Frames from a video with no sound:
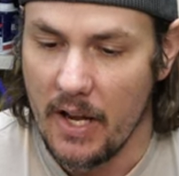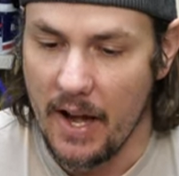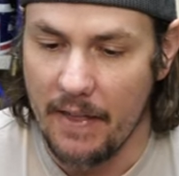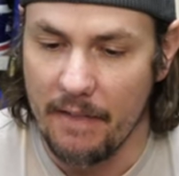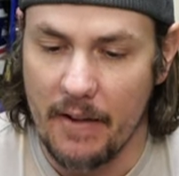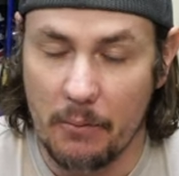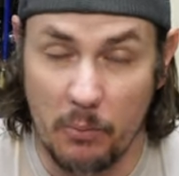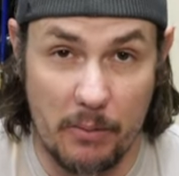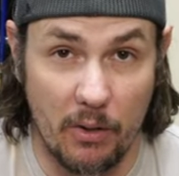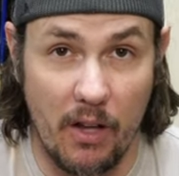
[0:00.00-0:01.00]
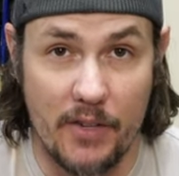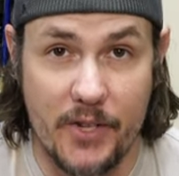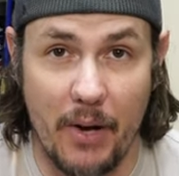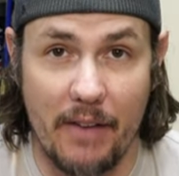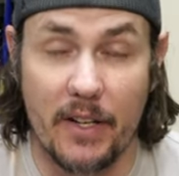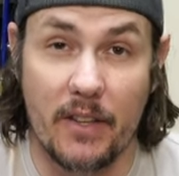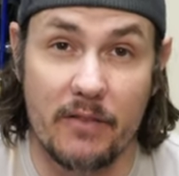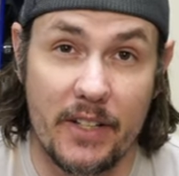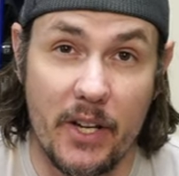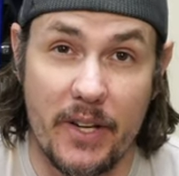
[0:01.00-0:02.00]
And then we will also have another
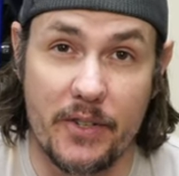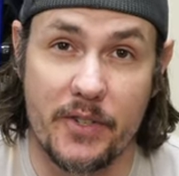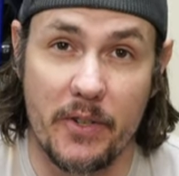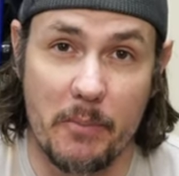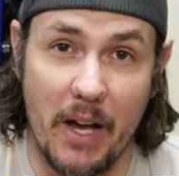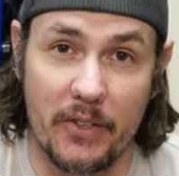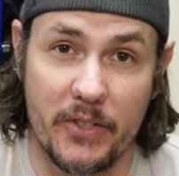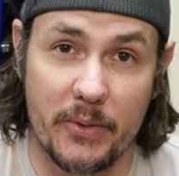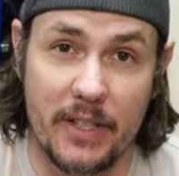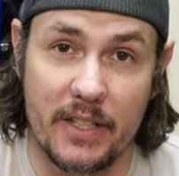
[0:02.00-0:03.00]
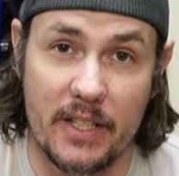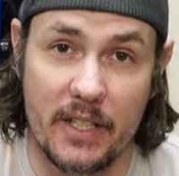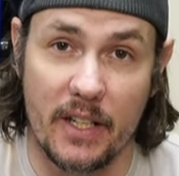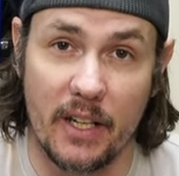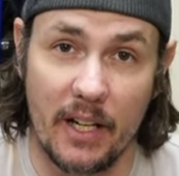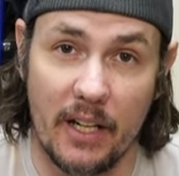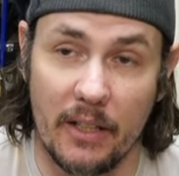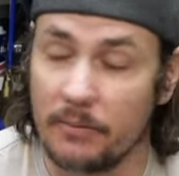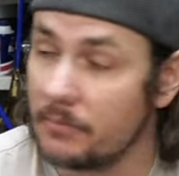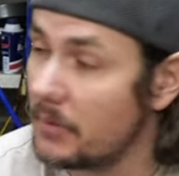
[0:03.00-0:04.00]
video here soon about doing the uh,